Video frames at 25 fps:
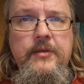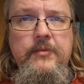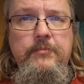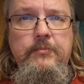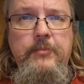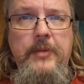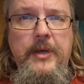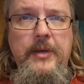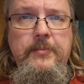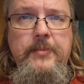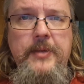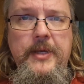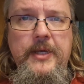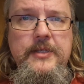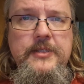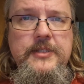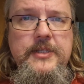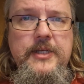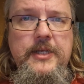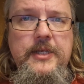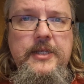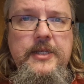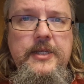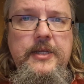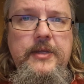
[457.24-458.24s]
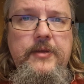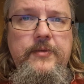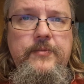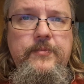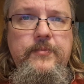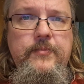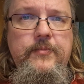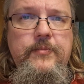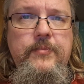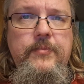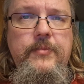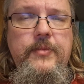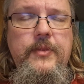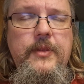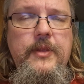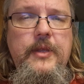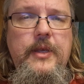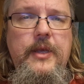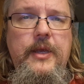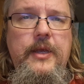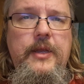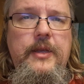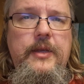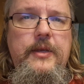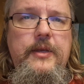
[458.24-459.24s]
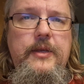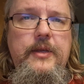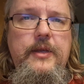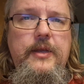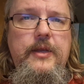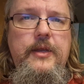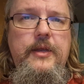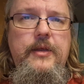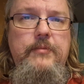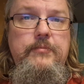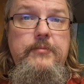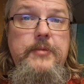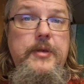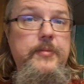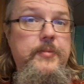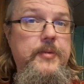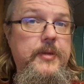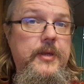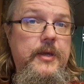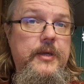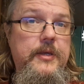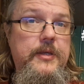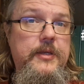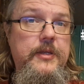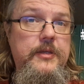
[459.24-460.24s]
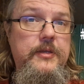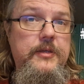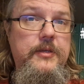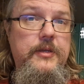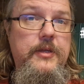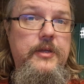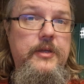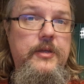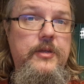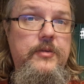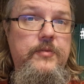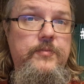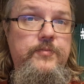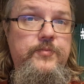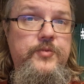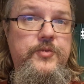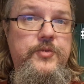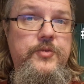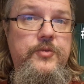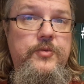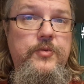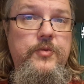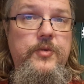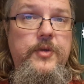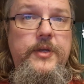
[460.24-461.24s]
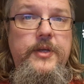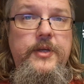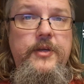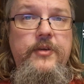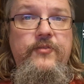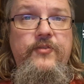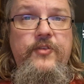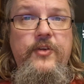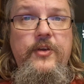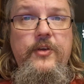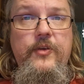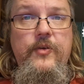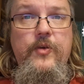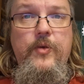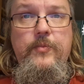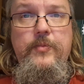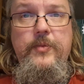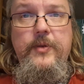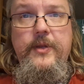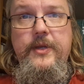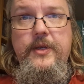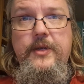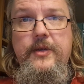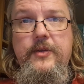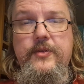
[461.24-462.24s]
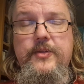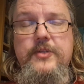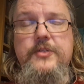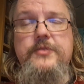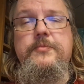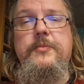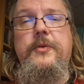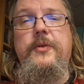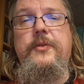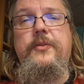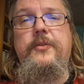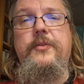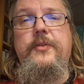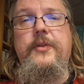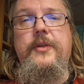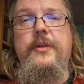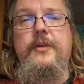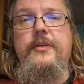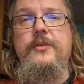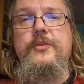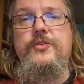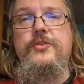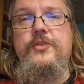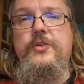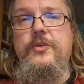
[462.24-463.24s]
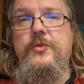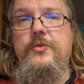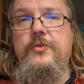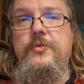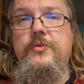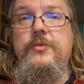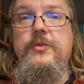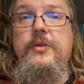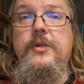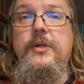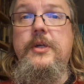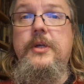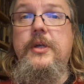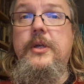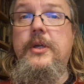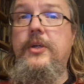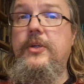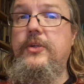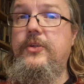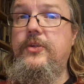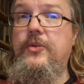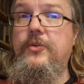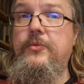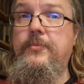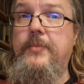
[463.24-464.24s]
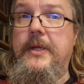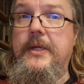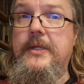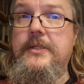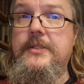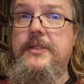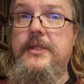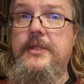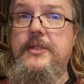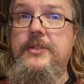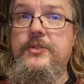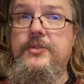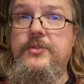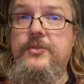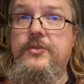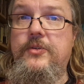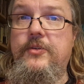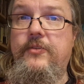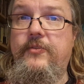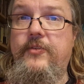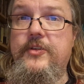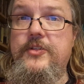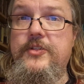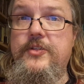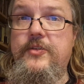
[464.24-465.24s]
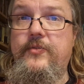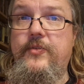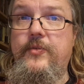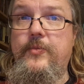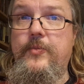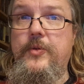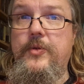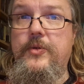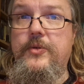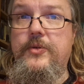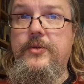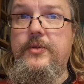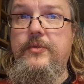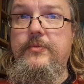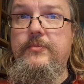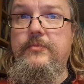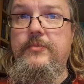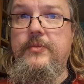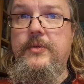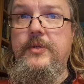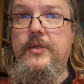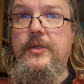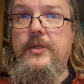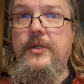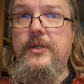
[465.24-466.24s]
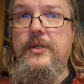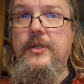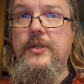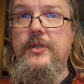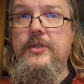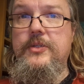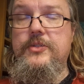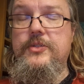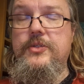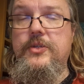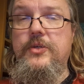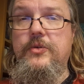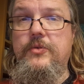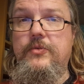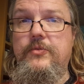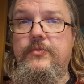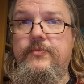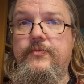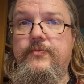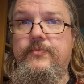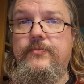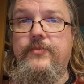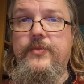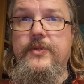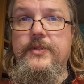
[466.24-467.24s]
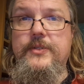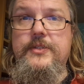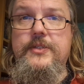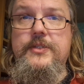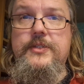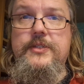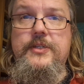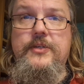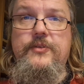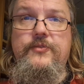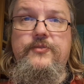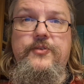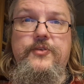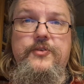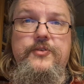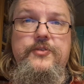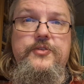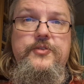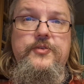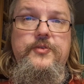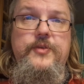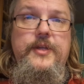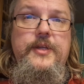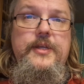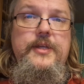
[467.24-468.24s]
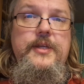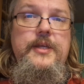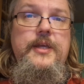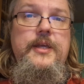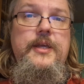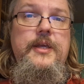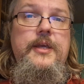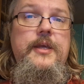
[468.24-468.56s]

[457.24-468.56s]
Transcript: #mybackpack, and maybe I can do a little follow-up later this month and show your backpacks to the rest of the world. So this is it for today.